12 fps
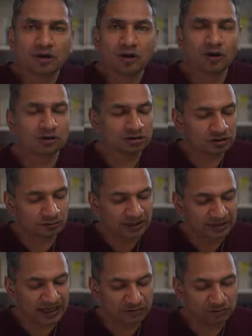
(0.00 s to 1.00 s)

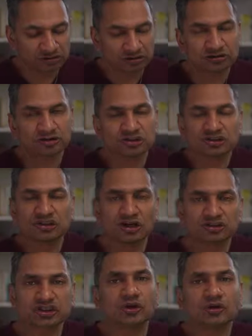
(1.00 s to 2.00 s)
Oldham Council does
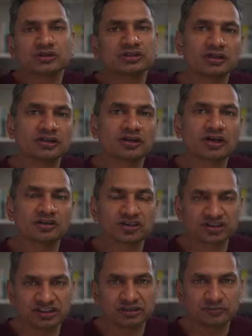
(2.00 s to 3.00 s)
not own the
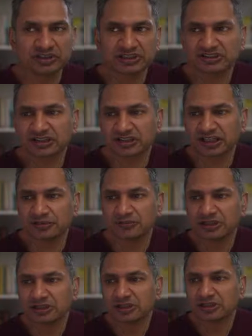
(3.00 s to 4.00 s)
Coliseum, is the claim.
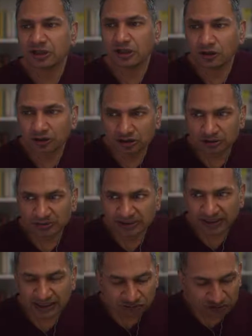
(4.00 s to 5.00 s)
Oldham
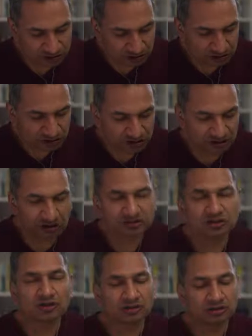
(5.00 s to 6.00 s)
Council does not
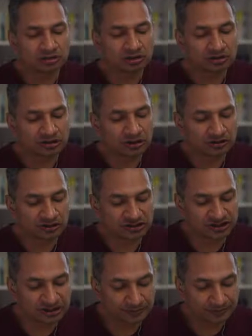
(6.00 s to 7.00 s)
own the
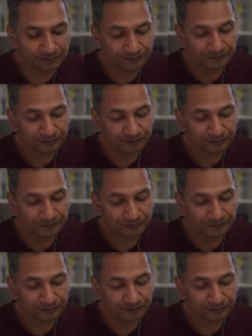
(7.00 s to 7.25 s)
Coliseum.